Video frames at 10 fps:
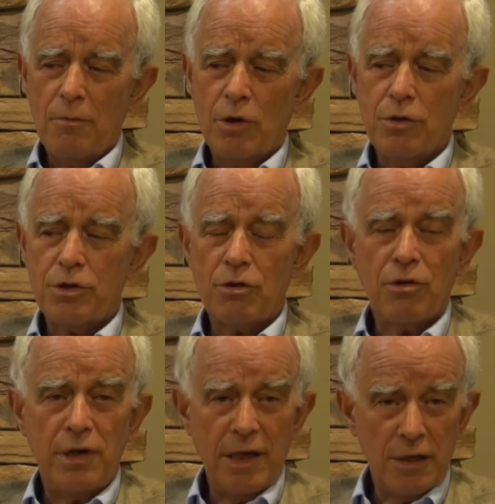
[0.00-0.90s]
because you're
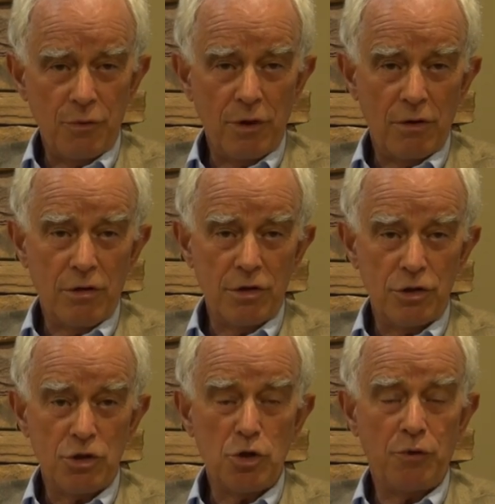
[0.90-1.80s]
connected with the
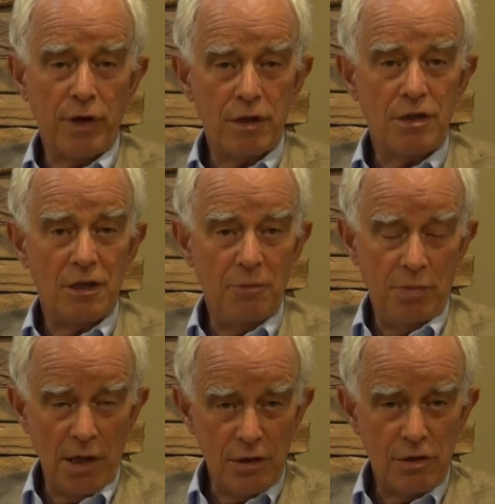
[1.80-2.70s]
consciousness of others in the
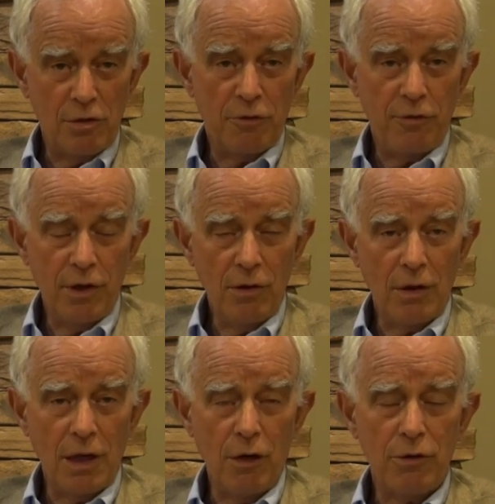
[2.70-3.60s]
past, you feel
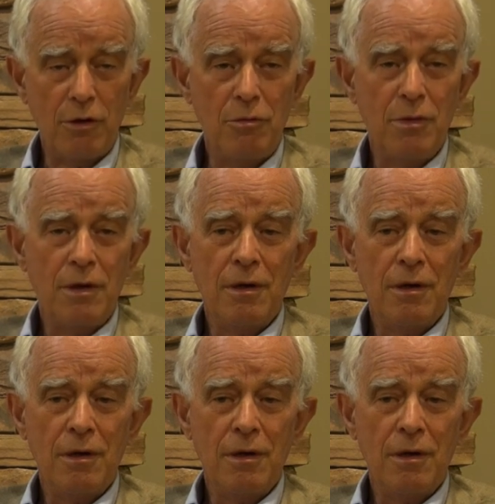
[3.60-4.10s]
how you